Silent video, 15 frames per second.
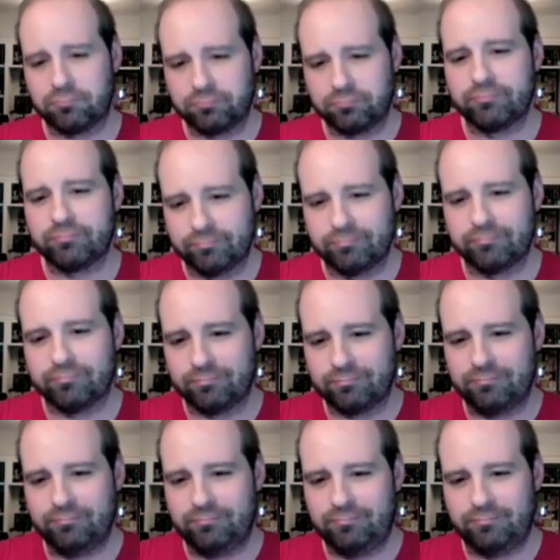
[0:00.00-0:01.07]

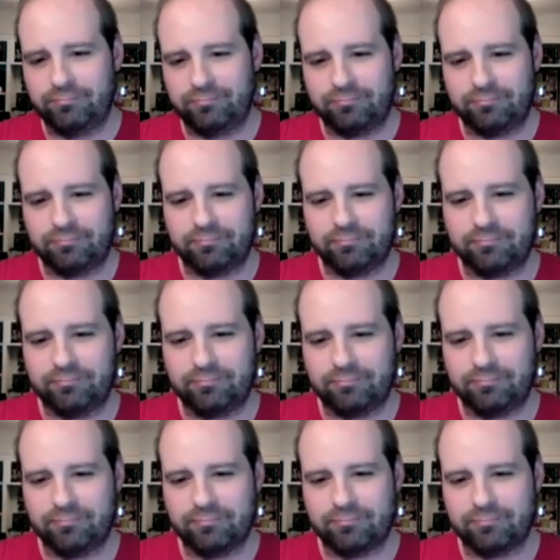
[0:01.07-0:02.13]

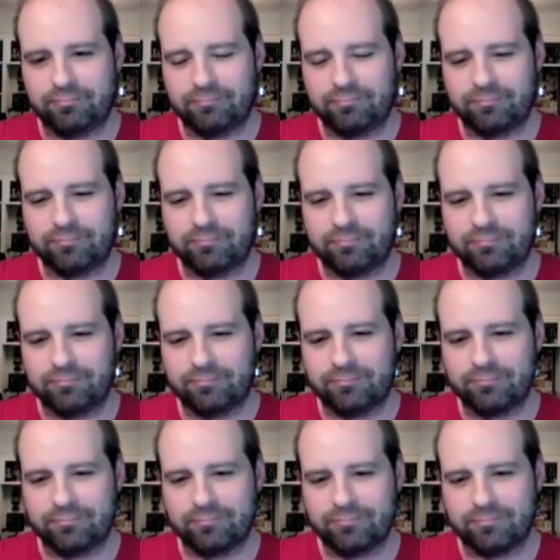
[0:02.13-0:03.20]

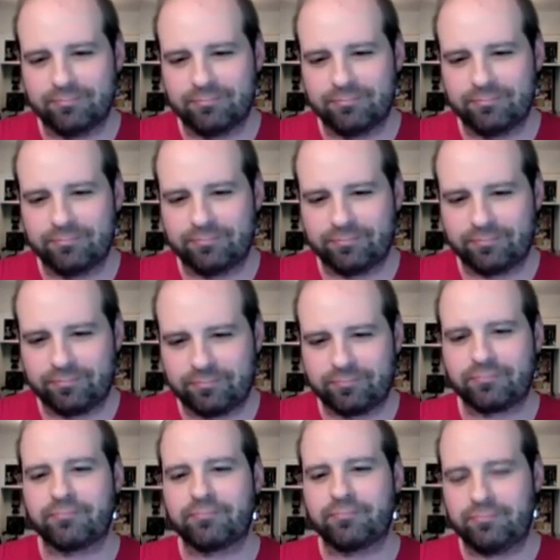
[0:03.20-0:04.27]

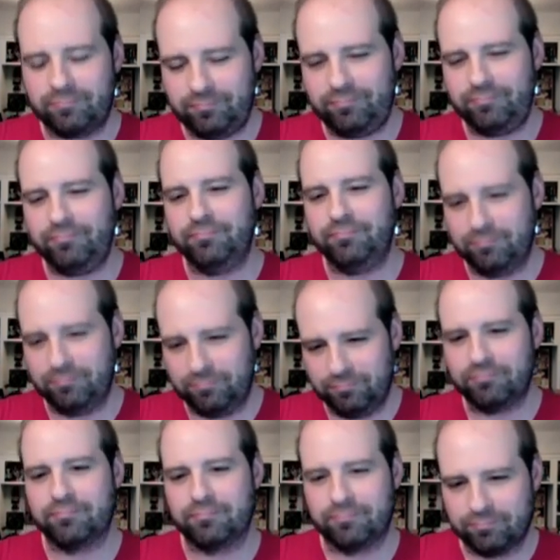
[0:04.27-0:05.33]

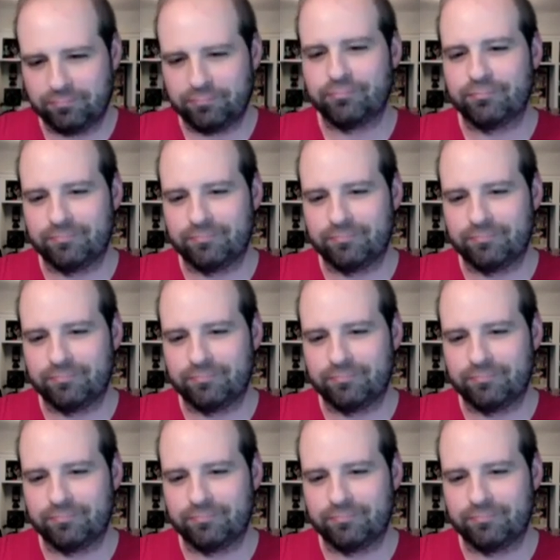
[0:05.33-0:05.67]
No words are spoken by the person on screen.